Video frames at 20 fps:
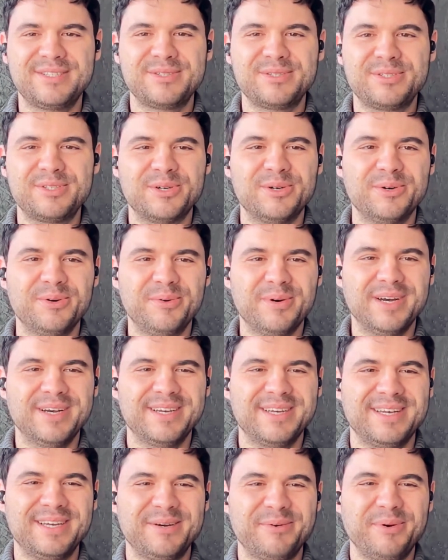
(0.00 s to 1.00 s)
So
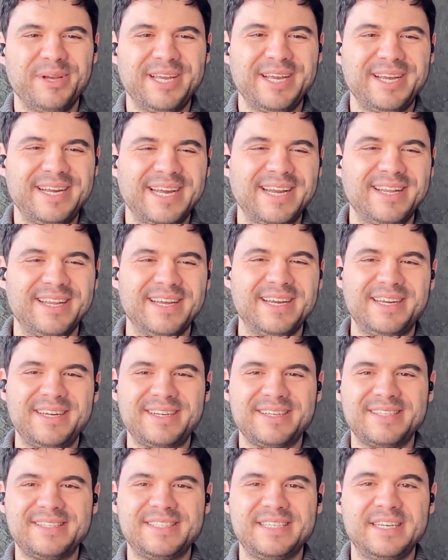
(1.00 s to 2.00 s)
we kind of
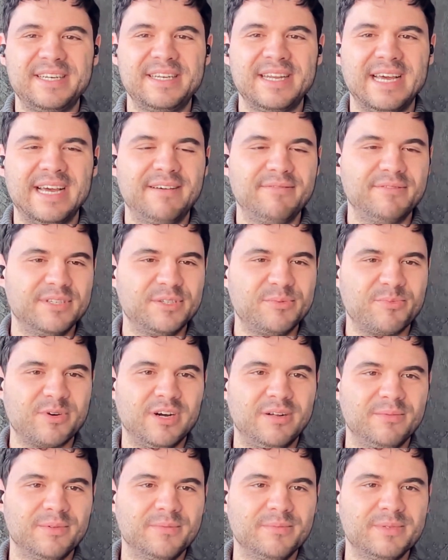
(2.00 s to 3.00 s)
didn't have this
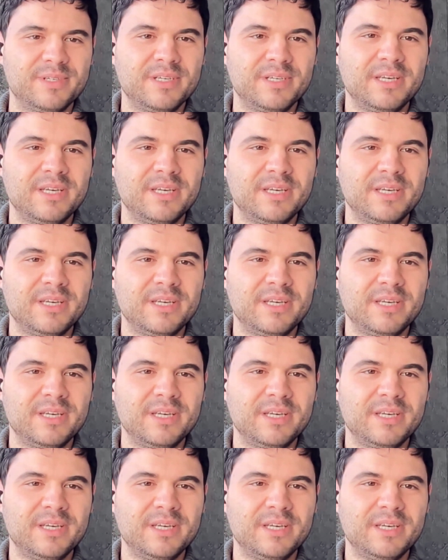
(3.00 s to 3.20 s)
problem.